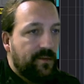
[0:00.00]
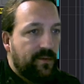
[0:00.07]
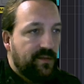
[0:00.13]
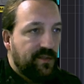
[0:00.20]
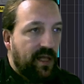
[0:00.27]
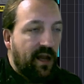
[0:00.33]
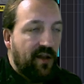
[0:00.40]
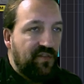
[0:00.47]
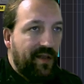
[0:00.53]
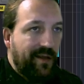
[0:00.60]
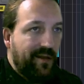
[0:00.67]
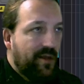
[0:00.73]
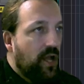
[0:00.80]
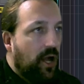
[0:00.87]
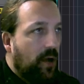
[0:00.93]
then I
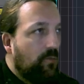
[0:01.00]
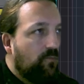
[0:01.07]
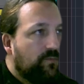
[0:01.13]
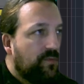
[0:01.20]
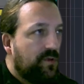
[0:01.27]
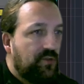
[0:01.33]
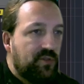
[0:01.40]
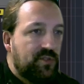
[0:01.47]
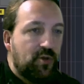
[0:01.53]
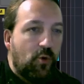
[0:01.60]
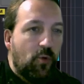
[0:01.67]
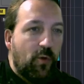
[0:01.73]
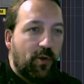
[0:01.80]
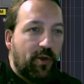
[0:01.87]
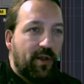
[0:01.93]
think, yeah, it's
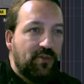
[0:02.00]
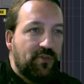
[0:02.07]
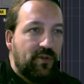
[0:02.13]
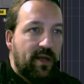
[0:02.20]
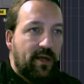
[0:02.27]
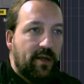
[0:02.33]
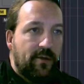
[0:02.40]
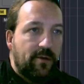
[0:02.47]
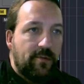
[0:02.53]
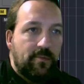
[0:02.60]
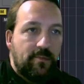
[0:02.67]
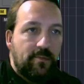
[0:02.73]
all working together.